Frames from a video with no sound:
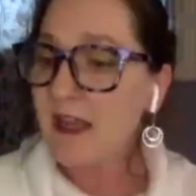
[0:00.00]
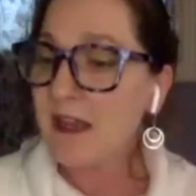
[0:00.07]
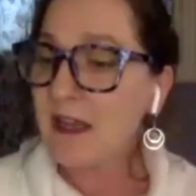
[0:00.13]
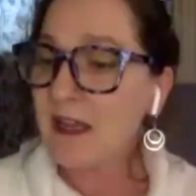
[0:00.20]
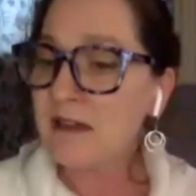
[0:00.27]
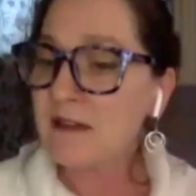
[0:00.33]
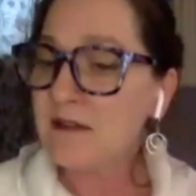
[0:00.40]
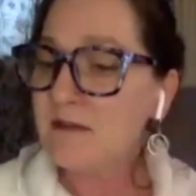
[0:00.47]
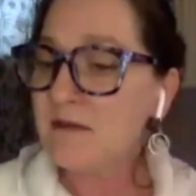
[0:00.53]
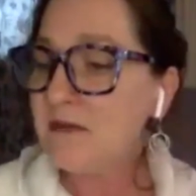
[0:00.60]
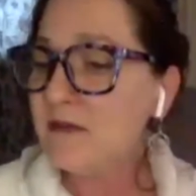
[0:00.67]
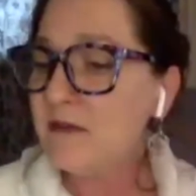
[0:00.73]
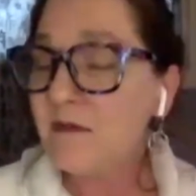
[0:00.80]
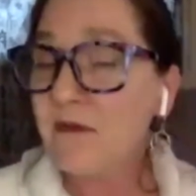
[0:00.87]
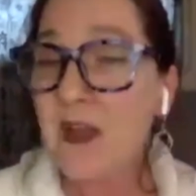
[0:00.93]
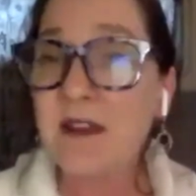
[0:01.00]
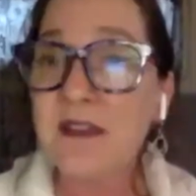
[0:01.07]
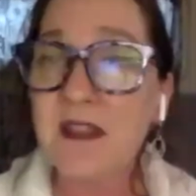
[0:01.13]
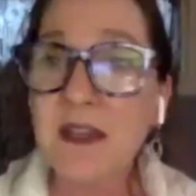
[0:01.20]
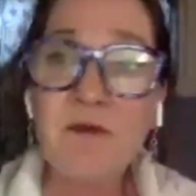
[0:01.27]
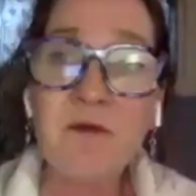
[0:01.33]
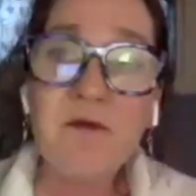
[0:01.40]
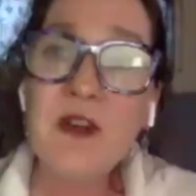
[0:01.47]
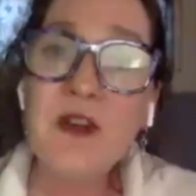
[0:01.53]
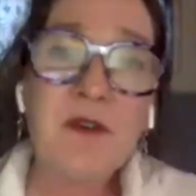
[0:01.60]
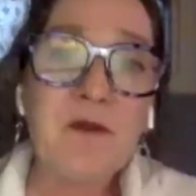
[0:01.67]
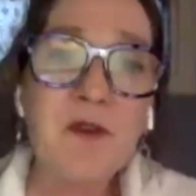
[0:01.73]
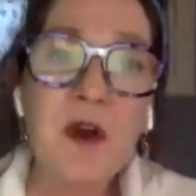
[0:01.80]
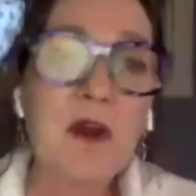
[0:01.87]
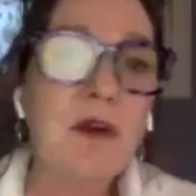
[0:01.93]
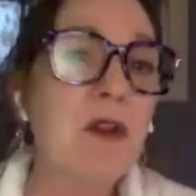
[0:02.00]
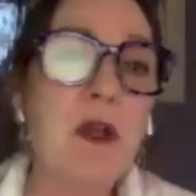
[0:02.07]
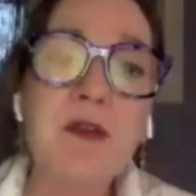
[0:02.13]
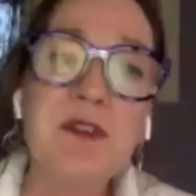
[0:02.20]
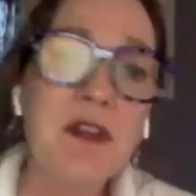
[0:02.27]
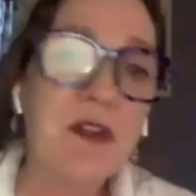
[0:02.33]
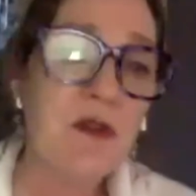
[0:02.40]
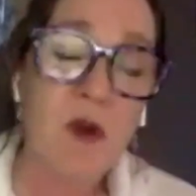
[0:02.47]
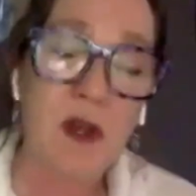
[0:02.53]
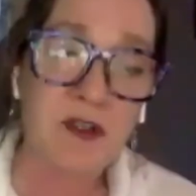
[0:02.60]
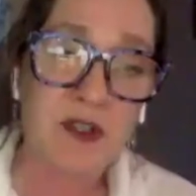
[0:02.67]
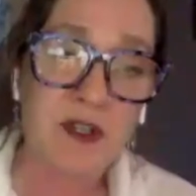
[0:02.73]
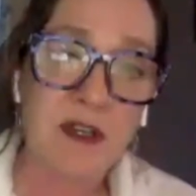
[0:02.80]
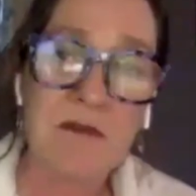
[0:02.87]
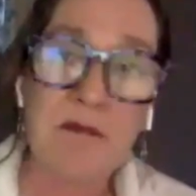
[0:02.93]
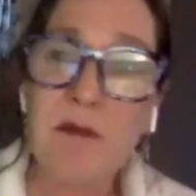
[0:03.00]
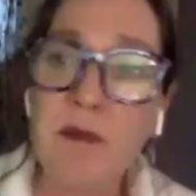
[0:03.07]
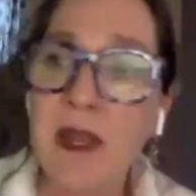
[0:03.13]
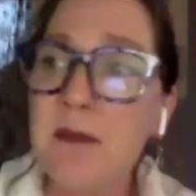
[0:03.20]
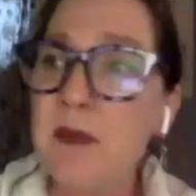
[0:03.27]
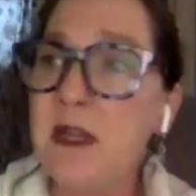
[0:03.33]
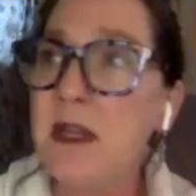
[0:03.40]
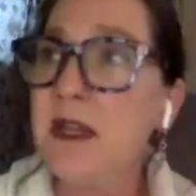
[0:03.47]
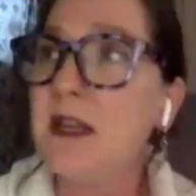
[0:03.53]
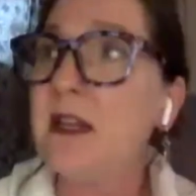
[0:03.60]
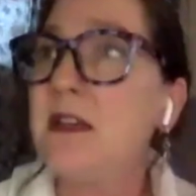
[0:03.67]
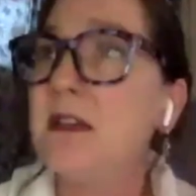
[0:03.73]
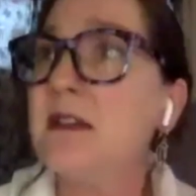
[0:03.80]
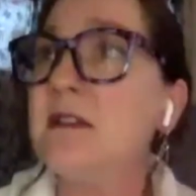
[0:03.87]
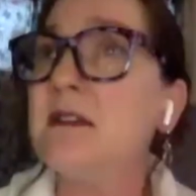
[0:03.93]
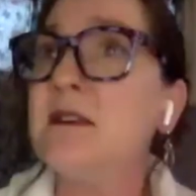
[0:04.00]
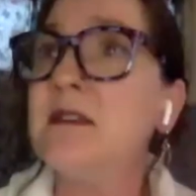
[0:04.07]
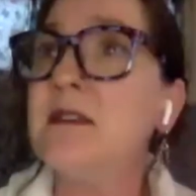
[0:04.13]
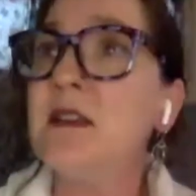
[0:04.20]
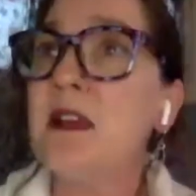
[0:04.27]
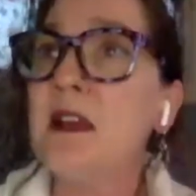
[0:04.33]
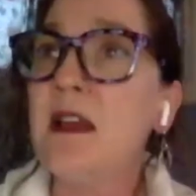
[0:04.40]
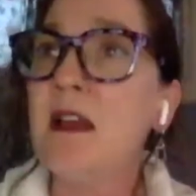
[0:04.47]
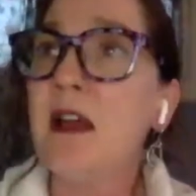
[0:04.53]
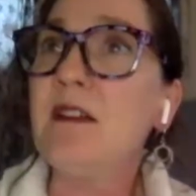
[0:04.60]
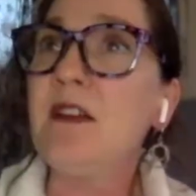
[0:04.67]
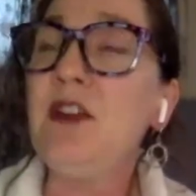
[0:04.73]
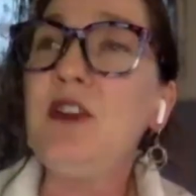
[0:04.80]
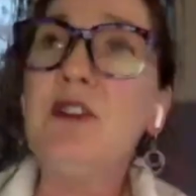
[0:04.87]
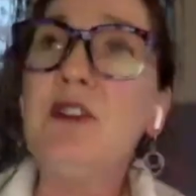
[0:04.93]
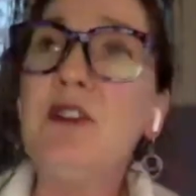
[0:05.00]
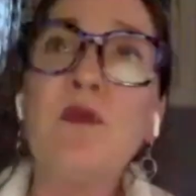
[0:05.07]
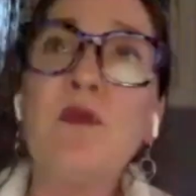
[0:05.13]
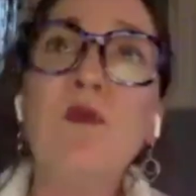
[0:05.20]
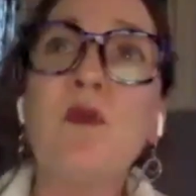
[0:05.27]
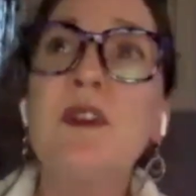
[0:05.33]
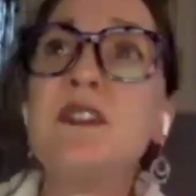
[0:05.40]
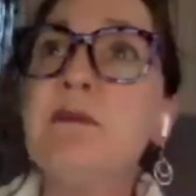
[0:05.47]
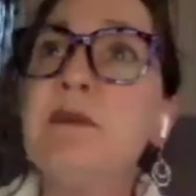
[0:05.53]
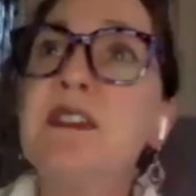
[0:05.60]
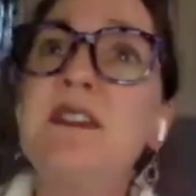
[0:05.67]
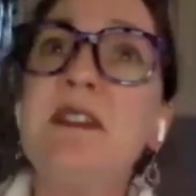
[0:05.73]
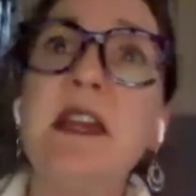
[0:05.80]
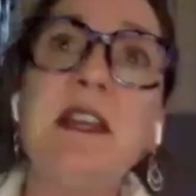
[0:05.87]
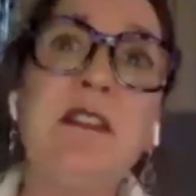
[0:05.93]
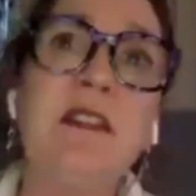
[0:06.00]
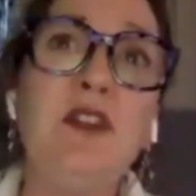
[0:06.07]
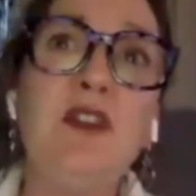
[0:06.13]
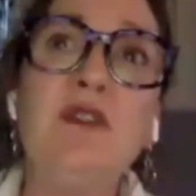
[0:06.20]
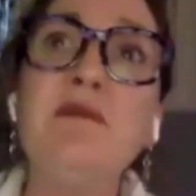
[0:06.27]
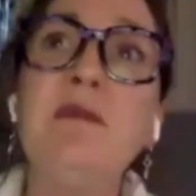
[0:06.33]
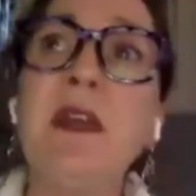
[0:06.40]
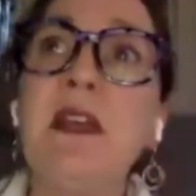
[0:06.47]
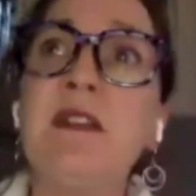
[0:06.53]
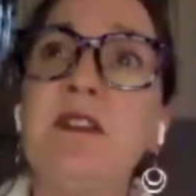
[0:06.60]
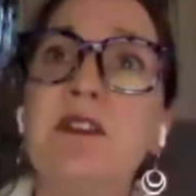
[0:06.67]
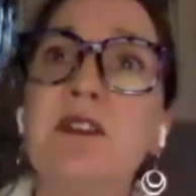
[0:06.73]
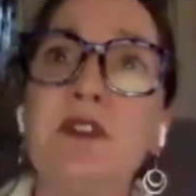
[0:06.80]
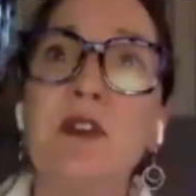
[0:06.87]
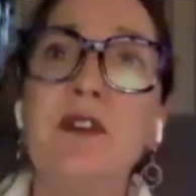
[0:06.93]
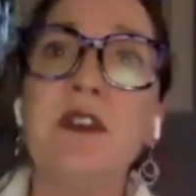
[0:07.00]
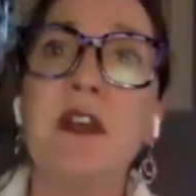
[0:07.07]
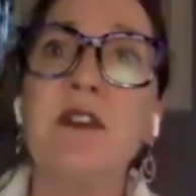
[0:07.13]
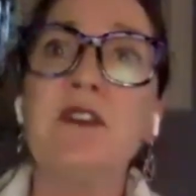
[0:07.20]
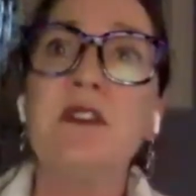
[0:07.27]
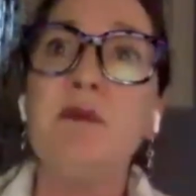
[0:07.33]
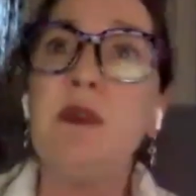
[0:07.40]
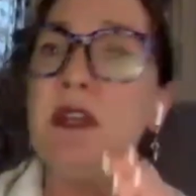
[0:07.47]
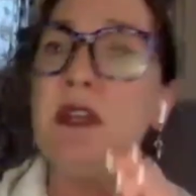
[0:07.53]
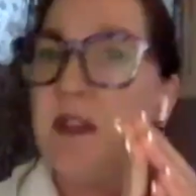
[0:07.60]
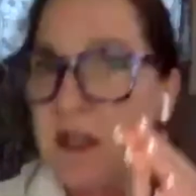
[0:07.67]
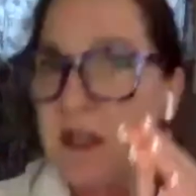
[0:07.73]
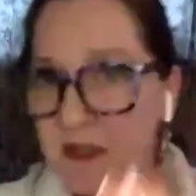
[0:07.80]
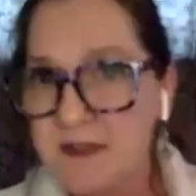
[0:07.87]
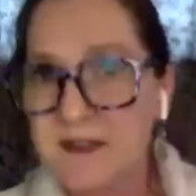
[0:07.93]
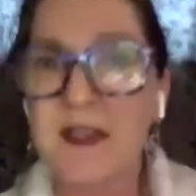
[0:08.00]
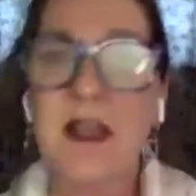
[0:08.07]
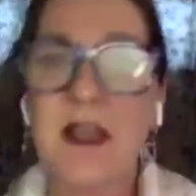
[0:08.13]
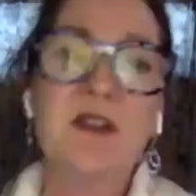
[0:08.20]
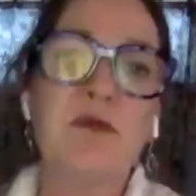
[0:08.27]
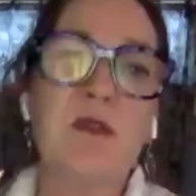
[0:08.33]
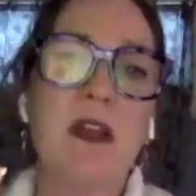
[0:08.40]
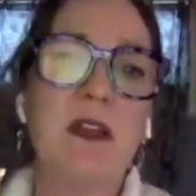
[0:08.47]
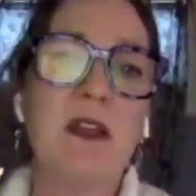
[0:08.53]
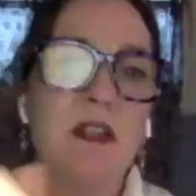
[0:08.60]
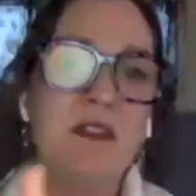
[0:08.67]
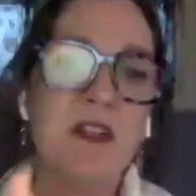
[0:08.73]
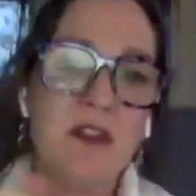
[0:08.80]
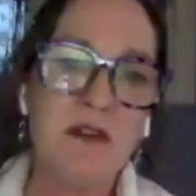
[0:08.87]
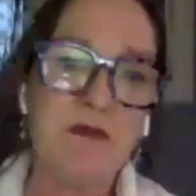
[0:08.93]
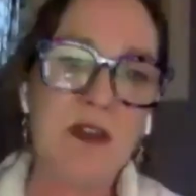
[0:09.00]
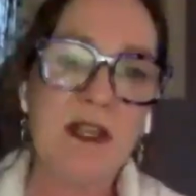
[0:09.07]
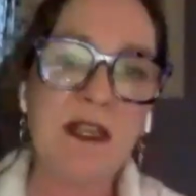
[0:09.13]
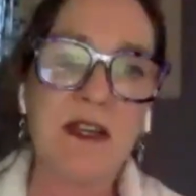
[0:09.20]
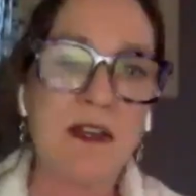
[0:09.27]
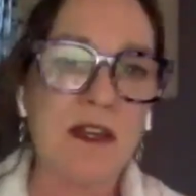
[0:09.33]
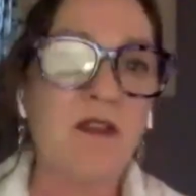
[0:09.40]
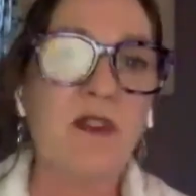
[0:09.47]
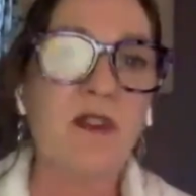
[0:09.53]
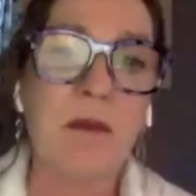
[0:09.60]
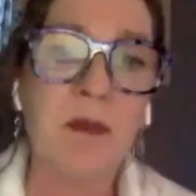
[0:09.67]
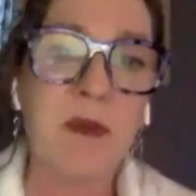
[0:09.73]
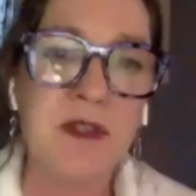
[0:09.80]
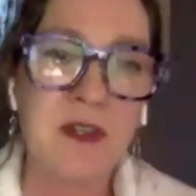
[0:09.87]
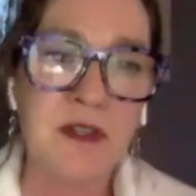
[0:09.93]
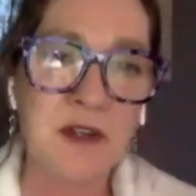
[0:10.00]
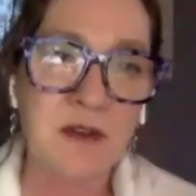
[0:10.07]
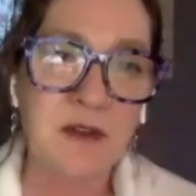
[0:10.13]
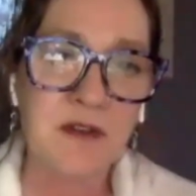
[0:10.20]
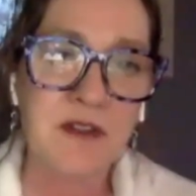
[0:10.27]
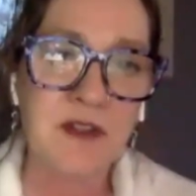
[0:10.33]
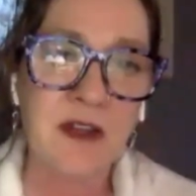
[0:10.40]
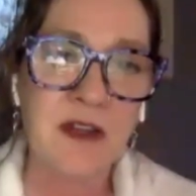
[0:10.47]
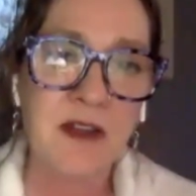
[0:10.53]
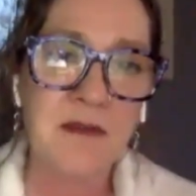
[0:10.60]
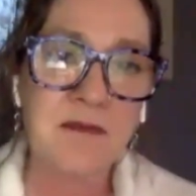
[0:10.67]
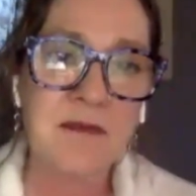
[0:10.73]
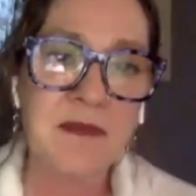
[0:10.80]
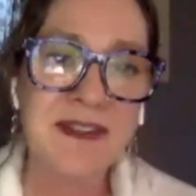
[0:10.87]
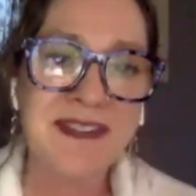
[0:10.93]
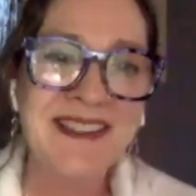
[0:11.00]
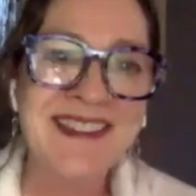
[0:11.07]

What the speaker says: And I think, for our closing question, maybe is, what's a mistake that you made that turned out to be the exact right thing that you needed at that particular time?